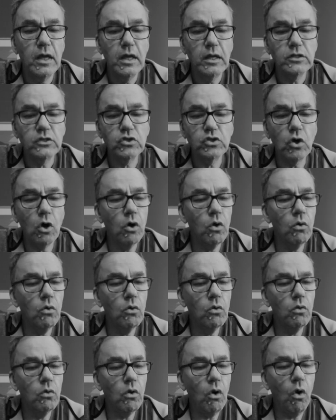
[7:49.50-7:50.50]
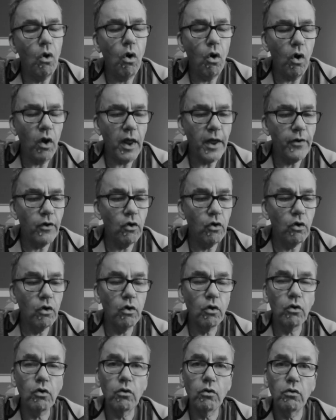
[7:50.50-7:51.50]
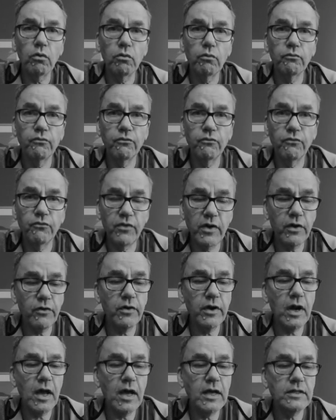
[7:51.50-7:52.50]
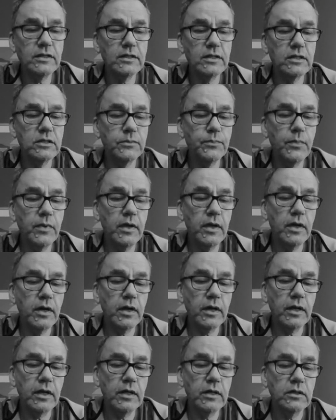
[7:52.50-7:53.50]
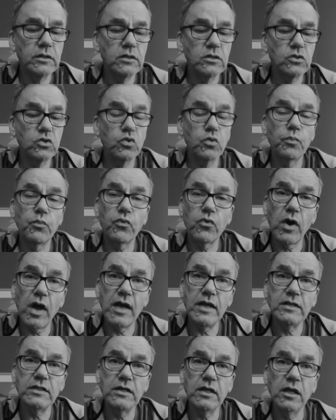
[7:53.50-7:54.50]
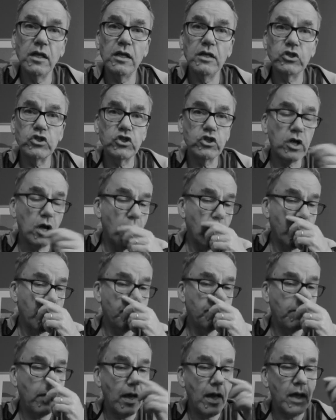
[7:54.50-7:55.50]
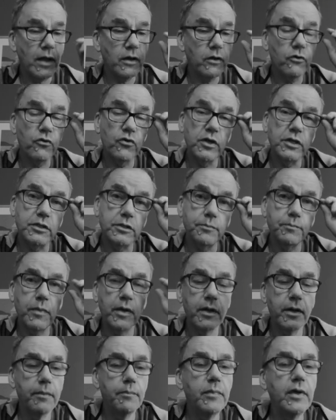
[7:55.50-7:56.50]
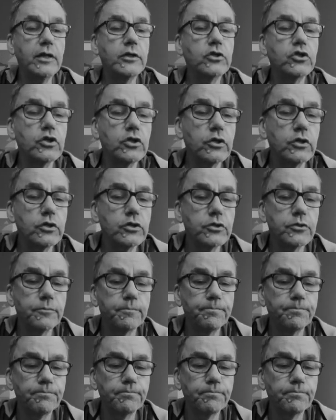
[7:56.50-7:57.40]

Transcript: So all in all, very nice experience, surprisingly sharp and crisp pictures.